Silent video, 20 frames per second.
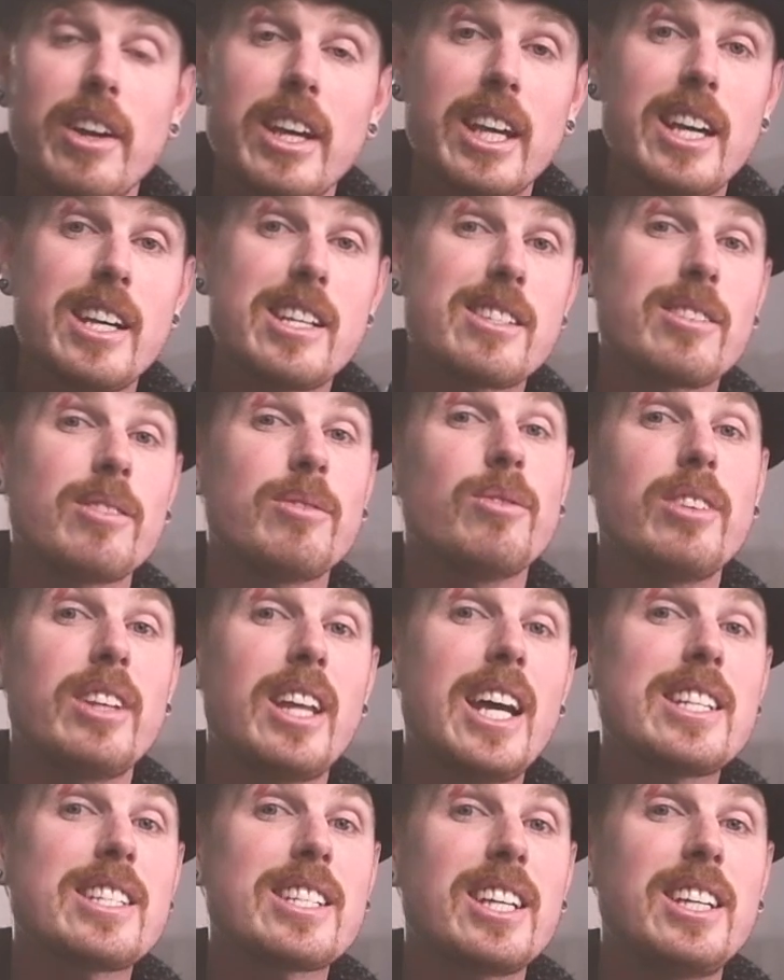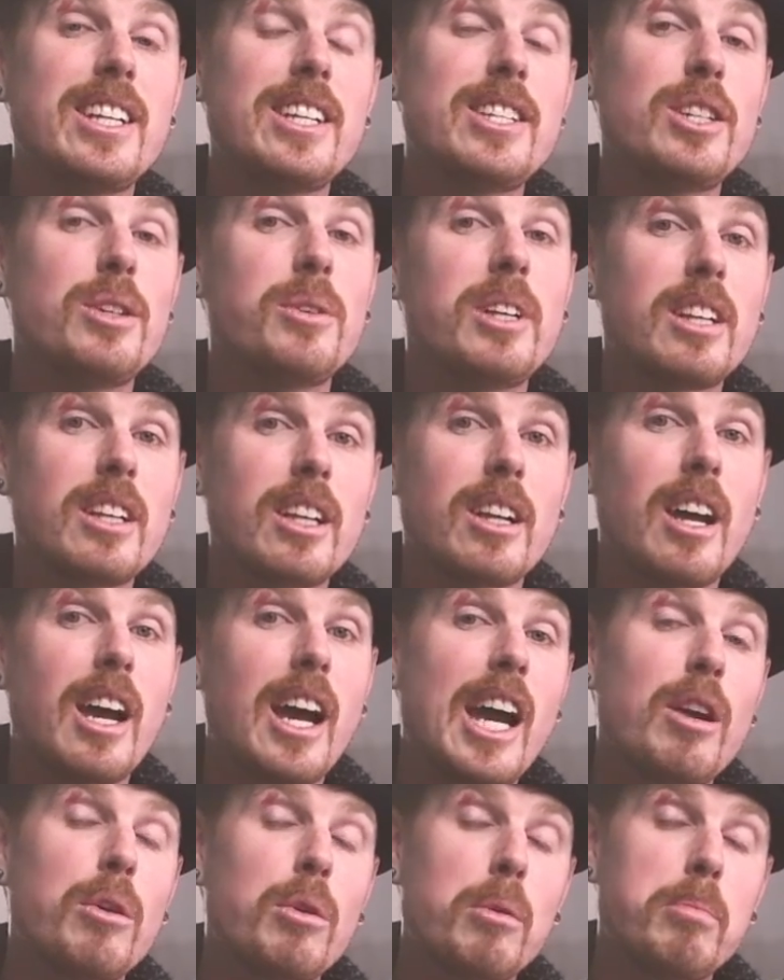right, guys, well, that's gonna do it.
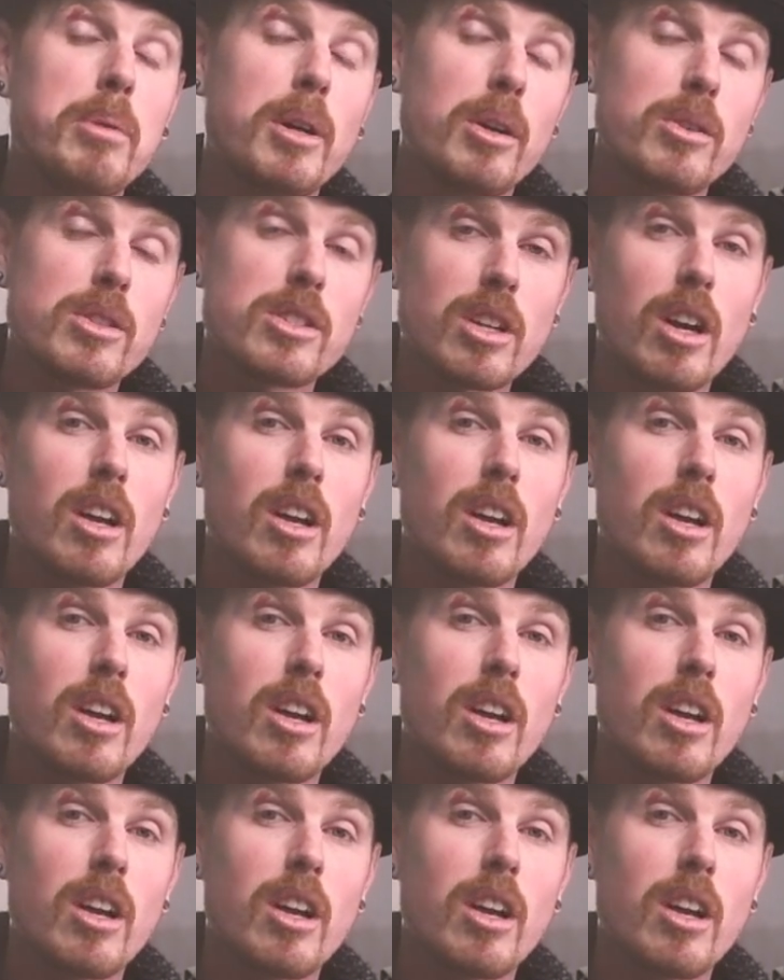I will post